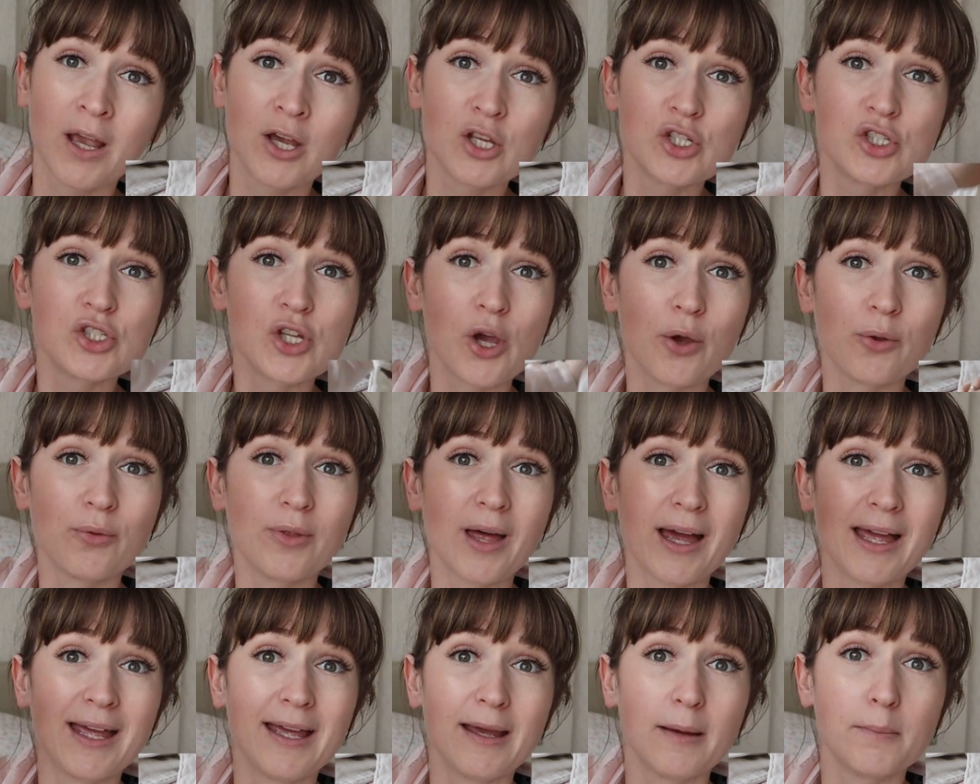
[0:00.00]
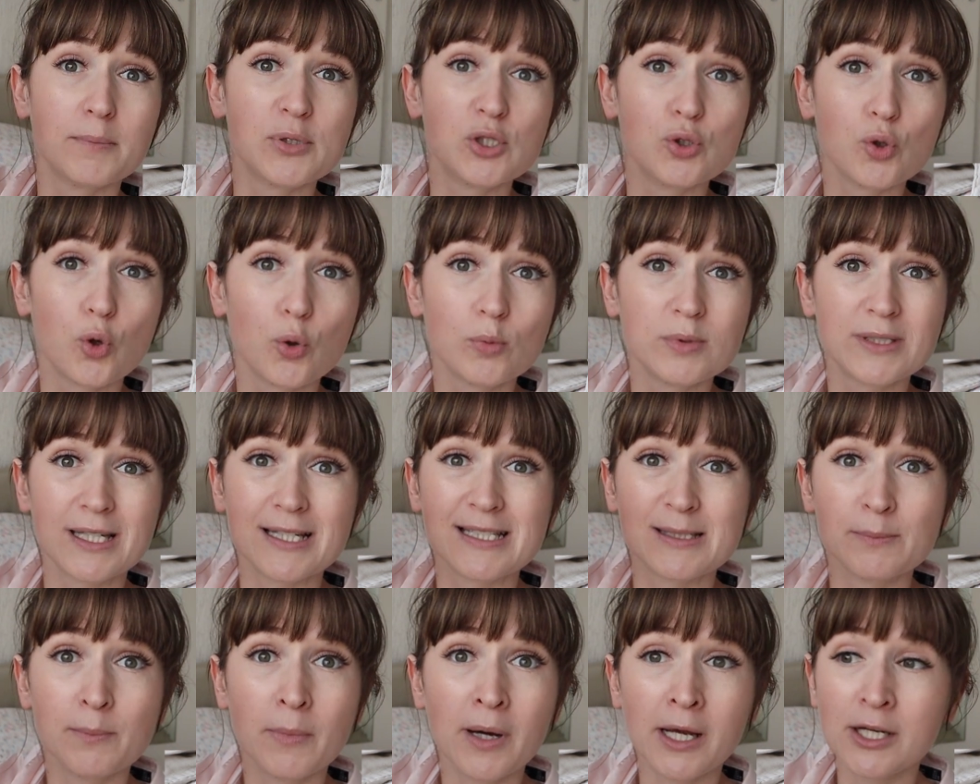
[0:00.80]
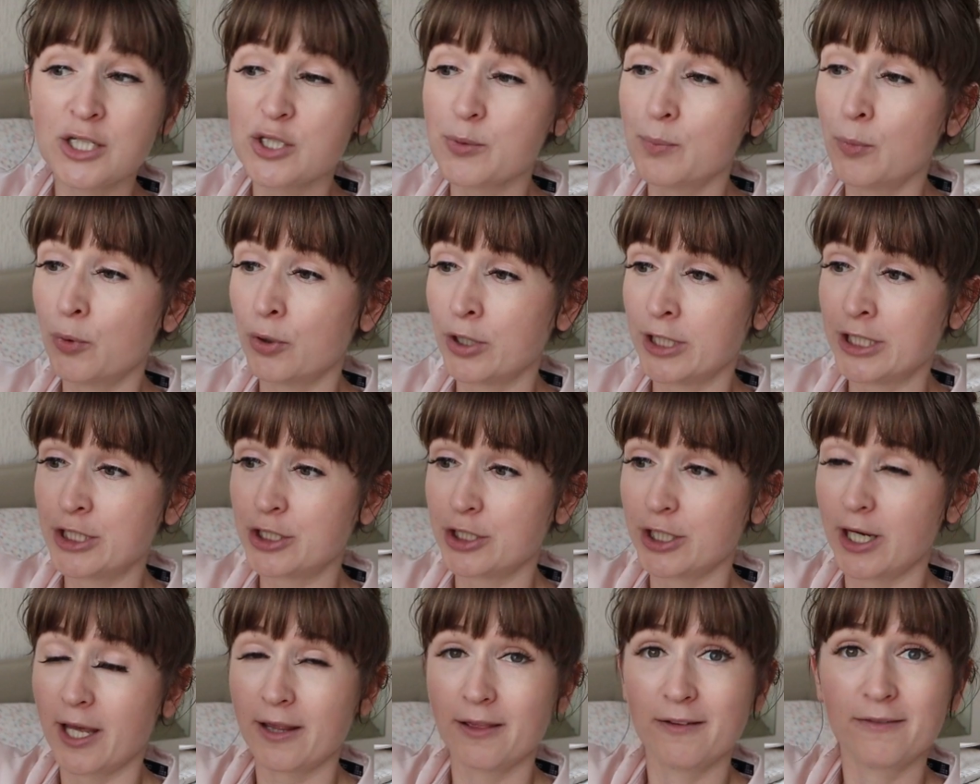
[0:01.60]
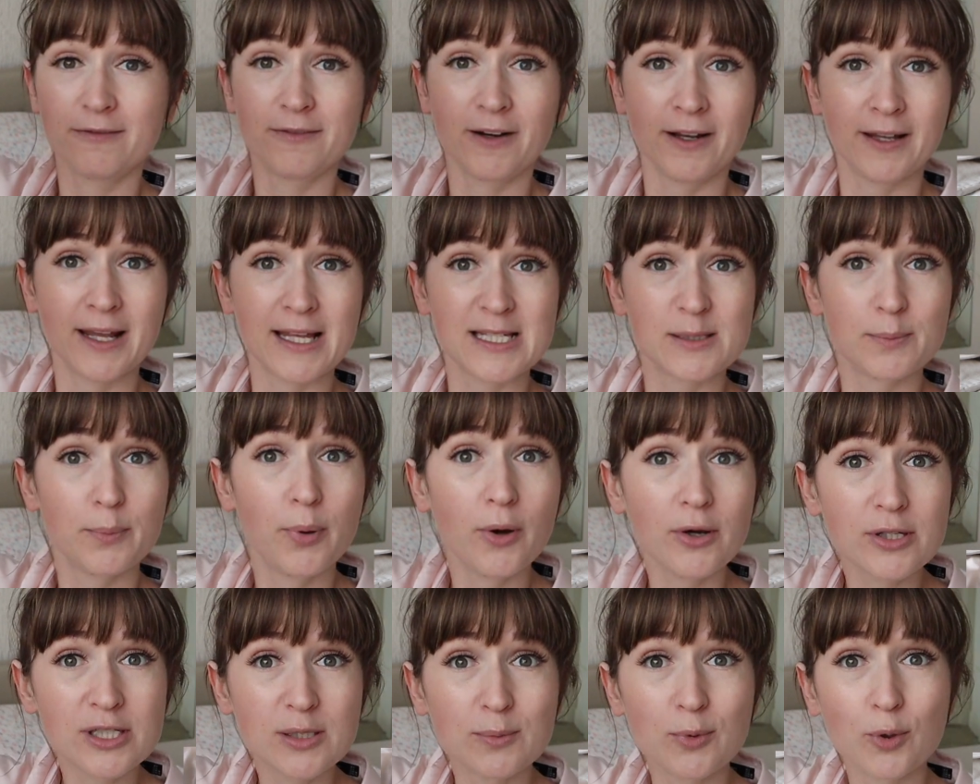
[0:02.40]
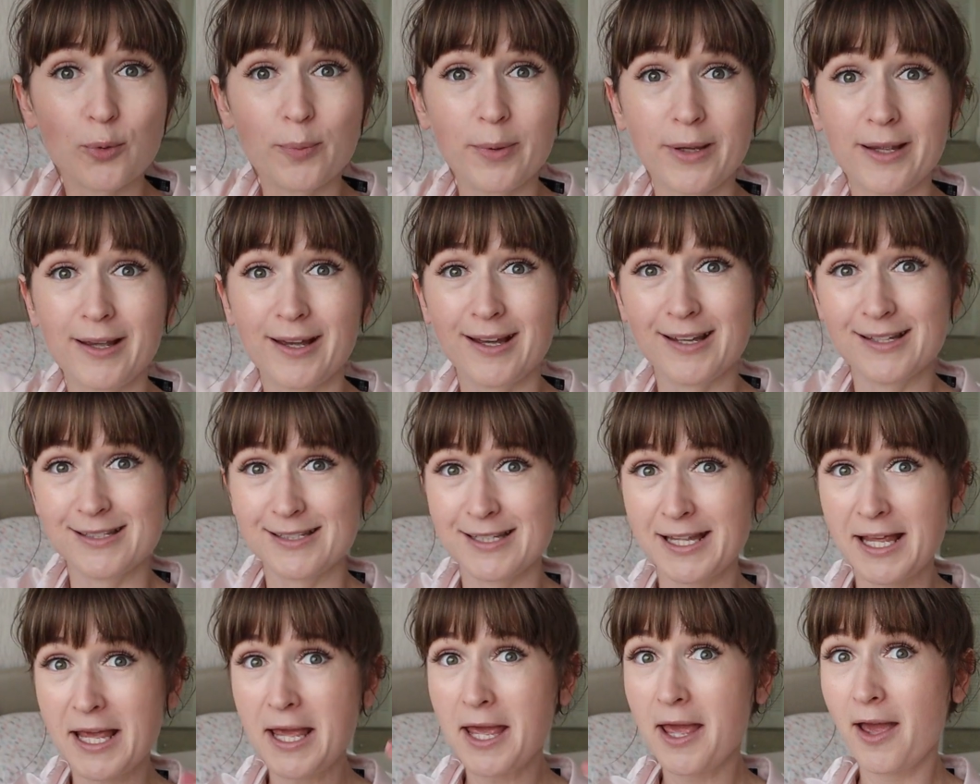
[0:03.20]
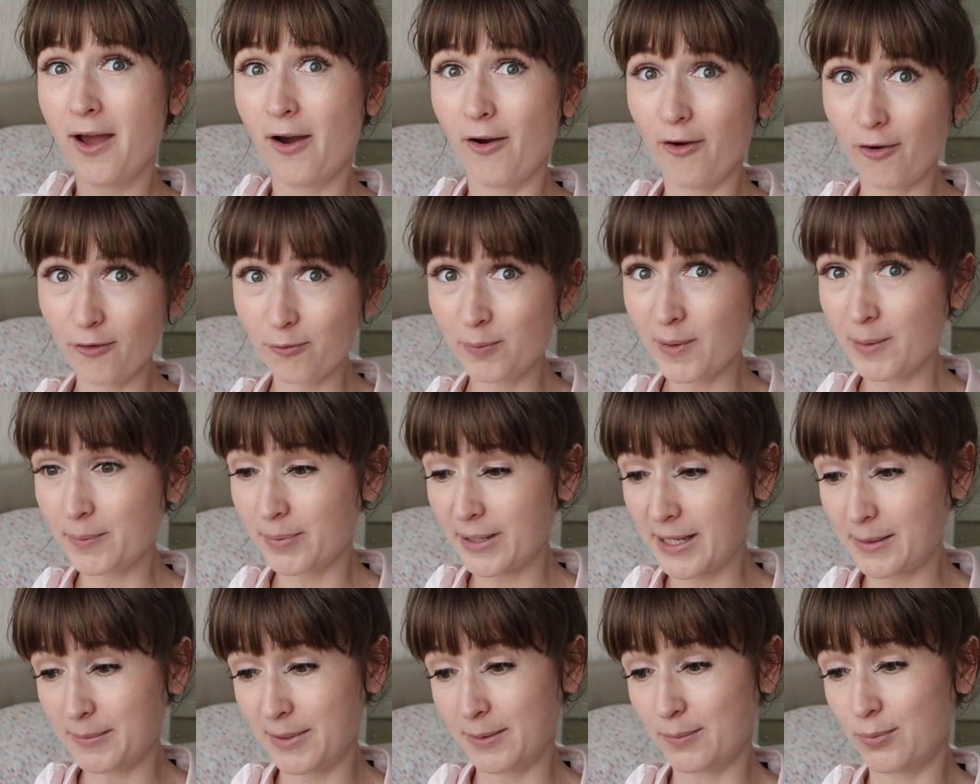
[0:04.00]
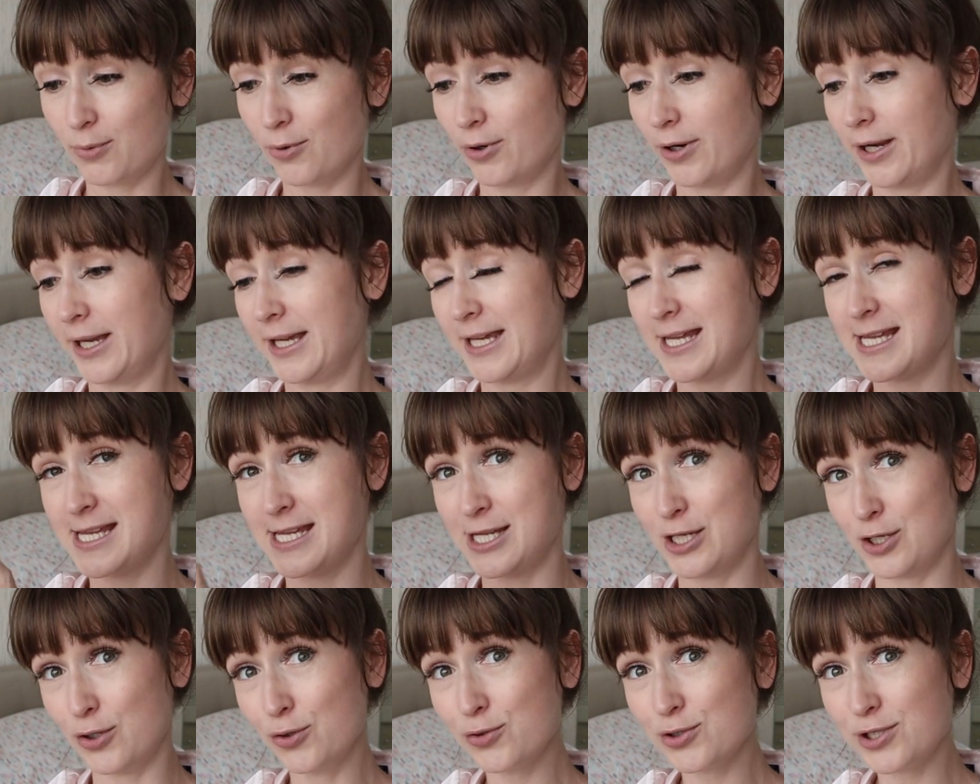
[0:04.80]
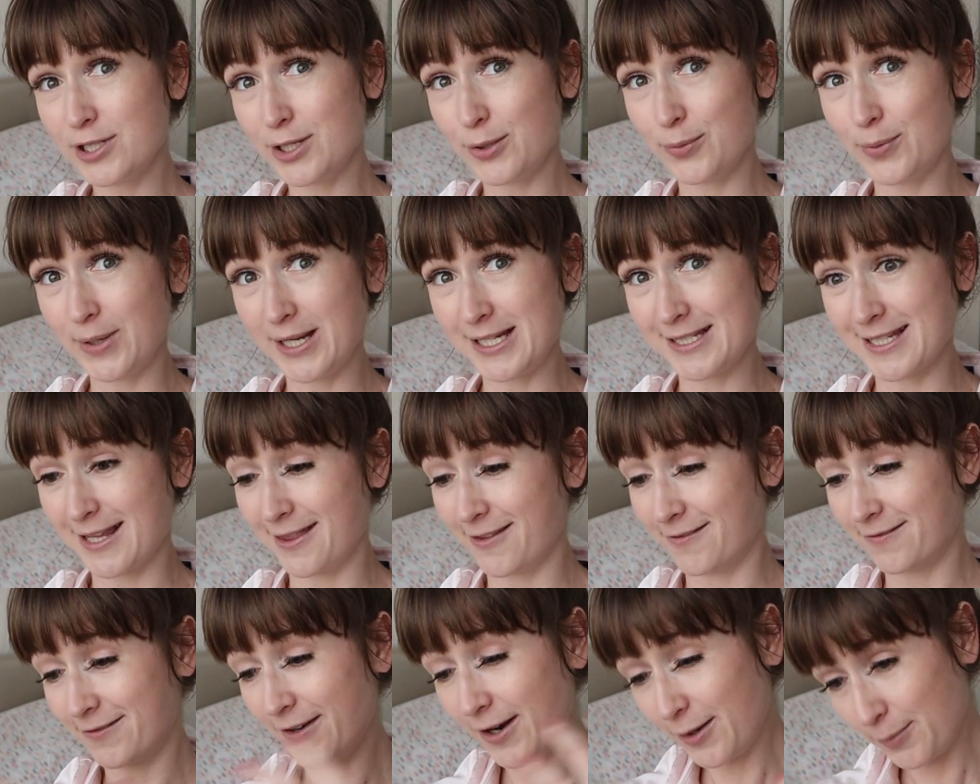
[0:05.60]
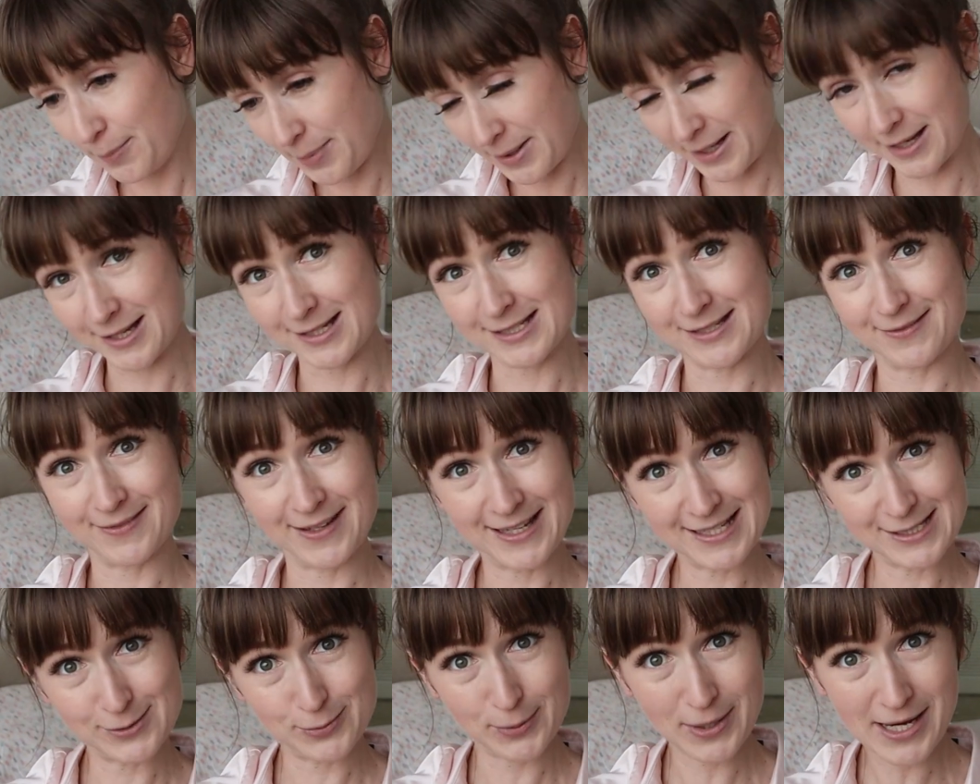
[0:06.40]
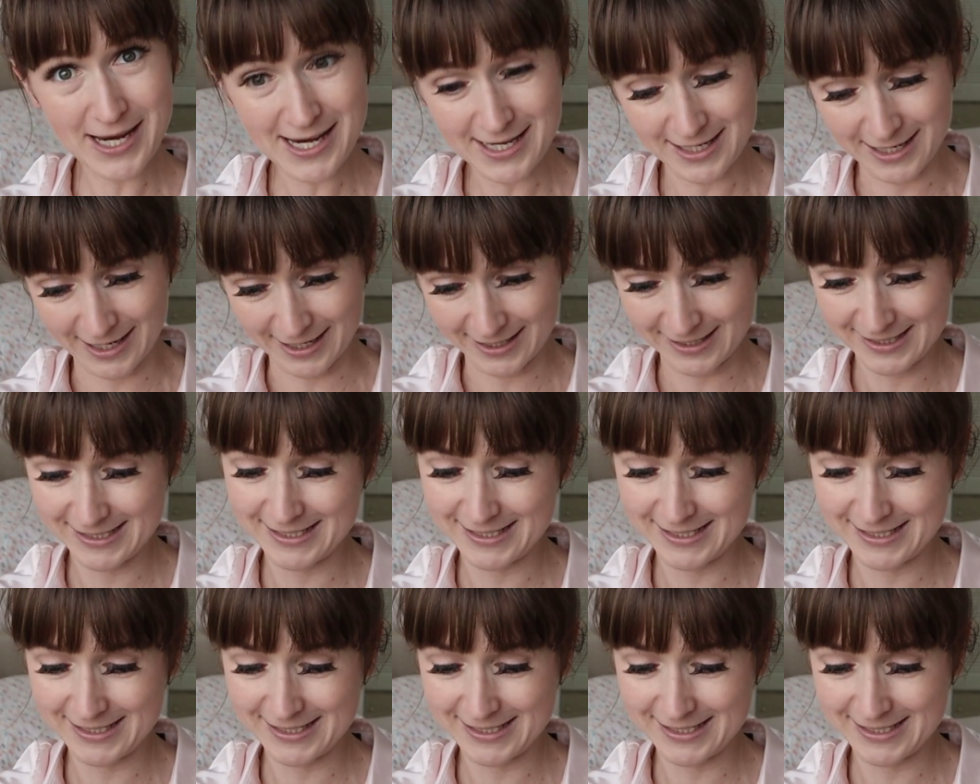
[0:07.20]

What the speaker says: so that it absorbs as much moisture at the front as possible. Because of my baby boy, he usually wees at the front because of his wiener.